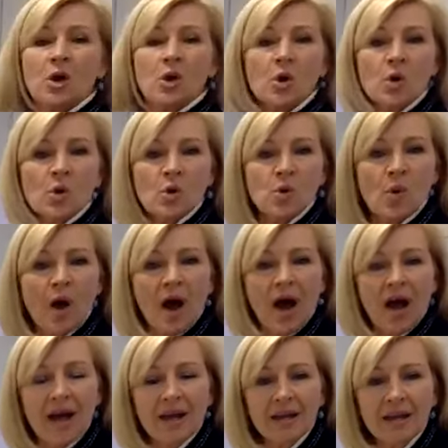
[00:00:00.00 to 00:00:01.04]
who
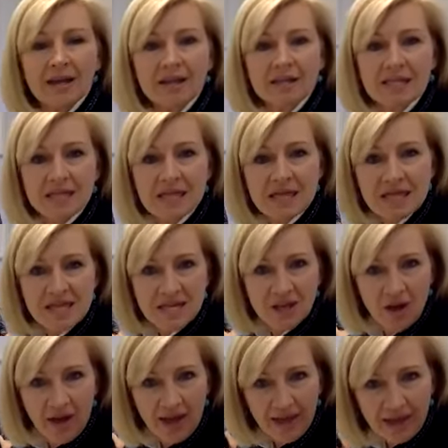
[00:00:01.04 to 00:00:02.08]
I didn't
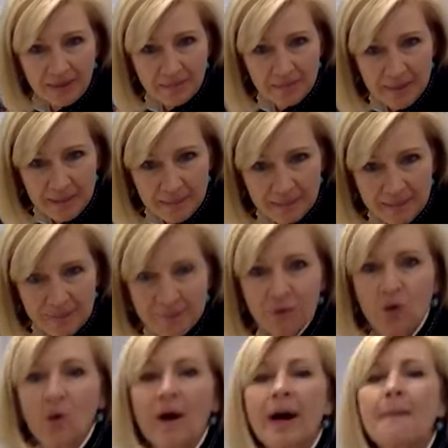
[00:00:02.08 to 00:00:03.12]
think I had met
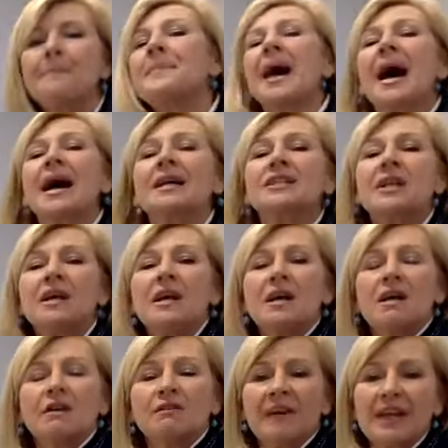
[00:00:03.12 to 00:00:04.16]
before, but
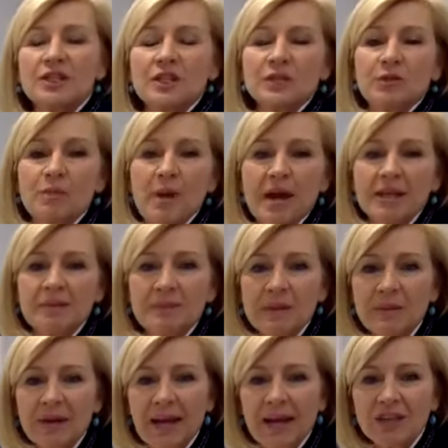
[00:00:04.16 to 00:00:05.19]
Faye just reminded
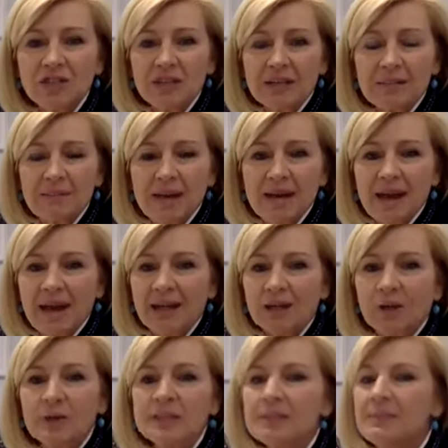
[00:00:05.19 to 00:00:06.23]
me we actually met at a
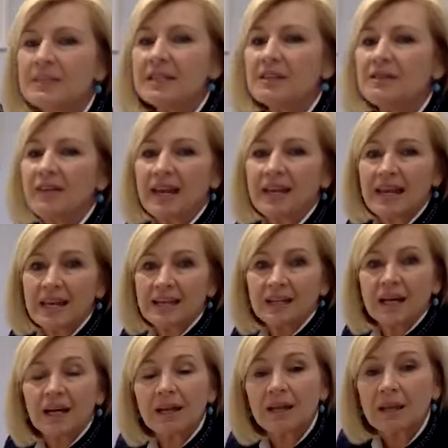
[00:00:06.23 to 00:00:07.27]
Christmas event in
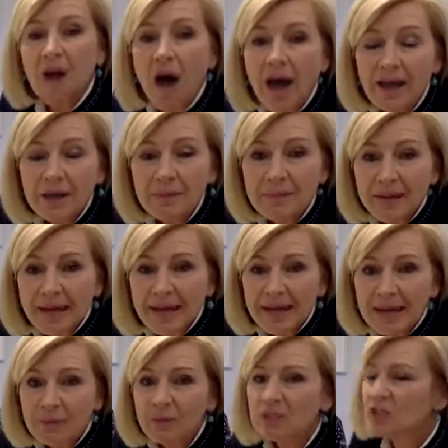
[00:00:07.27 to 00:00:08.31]

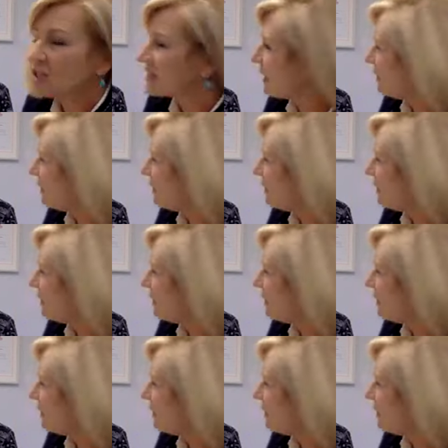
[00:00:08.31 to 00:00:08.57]
Calliope, which is